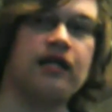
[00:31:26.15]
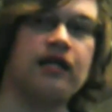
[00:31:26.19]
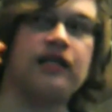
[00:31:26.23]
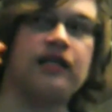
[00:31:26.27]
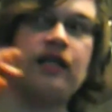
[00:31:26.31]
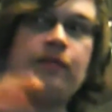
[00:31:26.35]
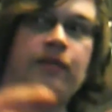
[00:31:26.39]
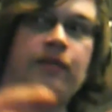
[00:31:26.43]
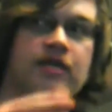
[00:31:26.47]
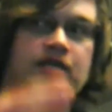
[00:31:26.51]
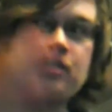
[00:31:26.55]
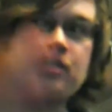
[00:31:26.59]
Like
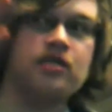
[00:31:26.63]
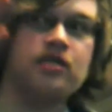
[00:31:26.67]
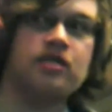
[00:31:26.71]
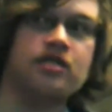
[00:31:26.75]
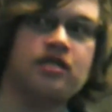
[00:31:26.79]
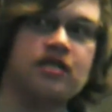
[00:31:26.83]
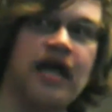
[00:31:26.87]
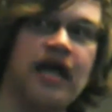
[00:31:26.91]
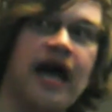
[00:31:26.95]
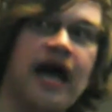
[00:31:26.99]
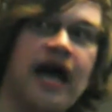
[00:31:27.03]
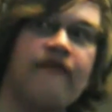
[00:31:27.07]
they basically
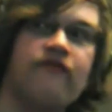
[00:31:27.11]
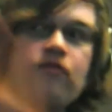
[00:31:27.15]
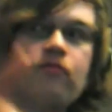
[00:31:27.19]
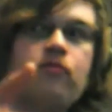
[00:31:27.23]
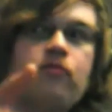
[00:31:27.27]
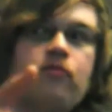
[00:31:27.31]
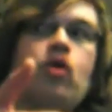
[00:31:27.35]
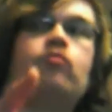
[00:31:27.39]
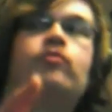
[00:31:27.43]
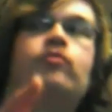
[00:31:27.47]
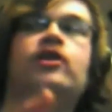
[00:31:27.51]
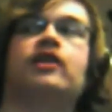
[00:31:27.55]
just have a
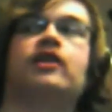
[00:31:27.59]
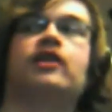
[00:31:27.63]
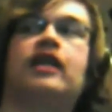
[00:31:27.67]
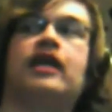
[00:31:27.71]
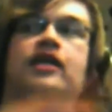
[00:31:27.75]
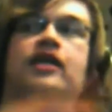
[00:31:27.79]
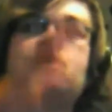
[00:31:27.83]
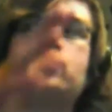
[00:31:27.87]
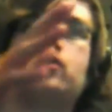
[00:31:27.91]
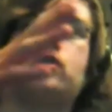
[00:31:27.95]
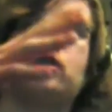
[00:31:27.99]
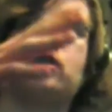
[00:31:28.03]
moment
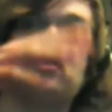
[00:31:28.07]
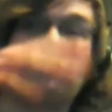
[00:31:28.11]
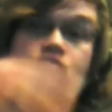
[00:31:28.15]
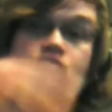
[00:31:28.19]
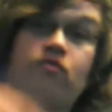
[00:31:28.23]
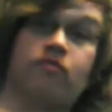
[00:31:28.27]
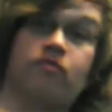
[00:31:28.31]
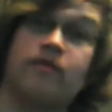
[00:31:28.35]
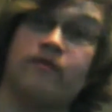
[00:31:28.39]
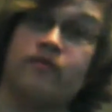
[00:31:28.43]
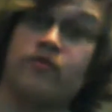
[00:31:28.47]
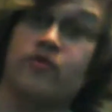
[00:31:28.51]
that is just
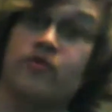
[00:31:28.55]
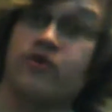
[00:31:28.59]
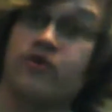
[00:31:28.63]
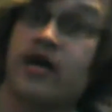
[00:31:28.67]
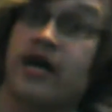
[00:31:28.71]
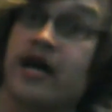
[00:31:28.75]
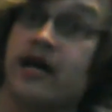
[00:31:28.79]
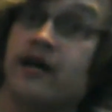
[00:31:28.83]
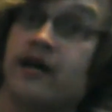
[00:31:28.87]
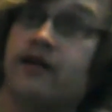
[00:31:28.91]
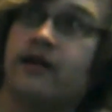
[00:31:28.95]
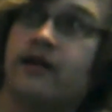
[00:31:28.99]
remember
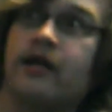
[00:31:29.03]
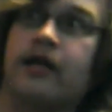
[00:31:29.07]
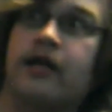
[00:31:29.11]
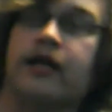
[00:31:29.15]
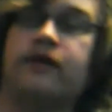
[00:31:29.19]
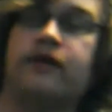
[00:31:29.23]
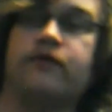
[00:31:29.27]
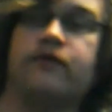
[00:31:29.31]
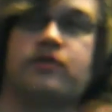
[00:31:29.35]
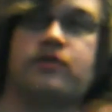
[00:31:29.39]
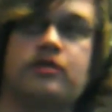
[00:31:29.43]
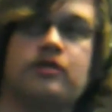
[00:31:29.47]
that,
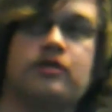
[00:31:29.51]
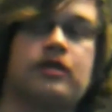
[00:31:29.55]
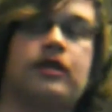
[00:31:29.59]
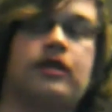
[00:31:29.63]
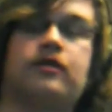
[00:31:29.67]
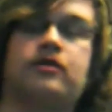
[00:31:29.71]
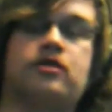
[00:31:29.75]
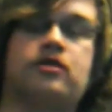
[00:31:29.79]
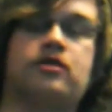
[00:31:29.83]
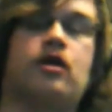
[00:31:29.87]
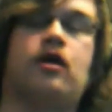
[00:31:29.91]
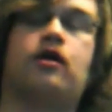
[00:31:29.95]
and it was just
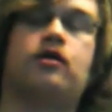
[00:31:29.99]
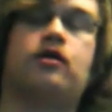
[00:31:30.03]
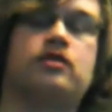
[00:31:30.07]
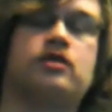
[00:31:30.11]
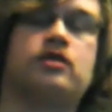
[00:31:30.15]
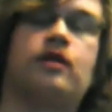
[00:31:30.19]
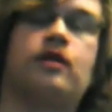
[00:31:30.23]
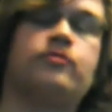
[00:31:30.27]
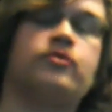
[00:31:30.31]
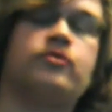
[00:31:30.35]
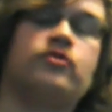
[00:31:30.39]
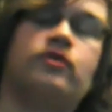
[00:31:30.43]
like
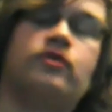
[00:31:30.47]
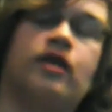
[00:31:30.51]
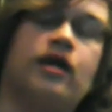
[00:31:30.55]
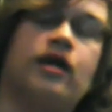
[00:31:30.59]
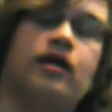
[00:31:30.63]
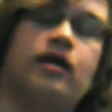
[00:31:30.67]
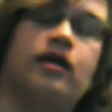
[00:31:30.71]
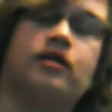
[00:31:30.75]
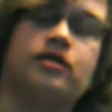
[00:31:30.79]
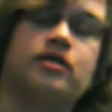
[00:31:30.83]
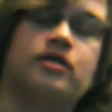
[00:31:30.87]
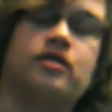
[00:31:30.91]
stop doing
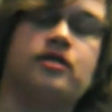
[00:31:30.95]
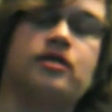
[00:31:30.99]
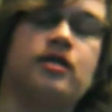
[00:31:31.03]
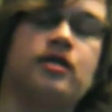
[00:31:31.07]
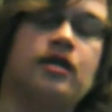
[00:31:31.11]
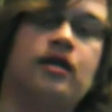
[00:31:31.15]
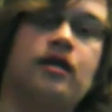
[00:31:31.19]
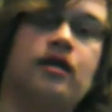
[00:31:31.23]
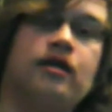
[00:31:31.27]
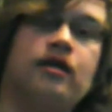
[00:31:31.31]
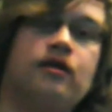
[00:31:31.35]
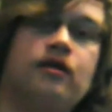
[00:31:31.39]
that. Just
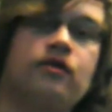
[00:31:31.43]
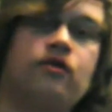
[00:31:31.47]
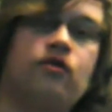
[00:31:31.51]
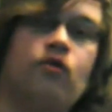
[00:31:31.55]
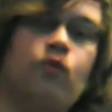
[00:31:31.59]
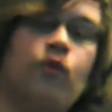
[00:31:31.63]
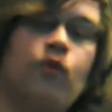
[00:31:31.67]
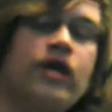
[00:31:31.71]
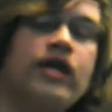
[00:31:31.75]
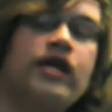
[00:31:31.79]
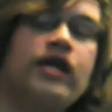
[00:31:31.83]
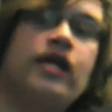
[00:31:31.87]

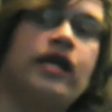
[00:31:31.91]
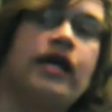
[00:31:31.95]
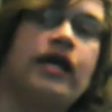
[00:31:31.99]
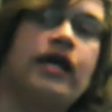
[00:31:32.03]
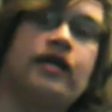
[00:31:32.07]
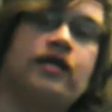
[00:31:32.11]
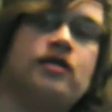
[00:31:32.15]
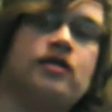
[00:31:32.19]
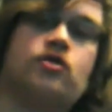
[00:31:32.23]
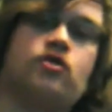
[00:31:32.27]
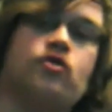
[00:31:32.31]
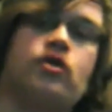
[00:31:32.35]
you're winking
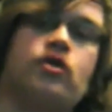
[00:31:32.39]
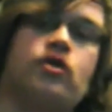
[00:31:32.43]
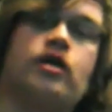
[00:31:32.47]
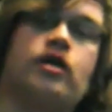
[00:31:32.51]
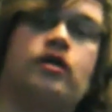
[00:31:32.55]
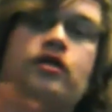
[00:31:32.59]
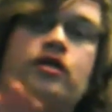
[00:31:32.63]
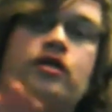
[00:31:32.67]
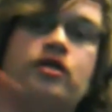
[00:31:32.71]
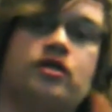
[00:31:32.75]
at the screen.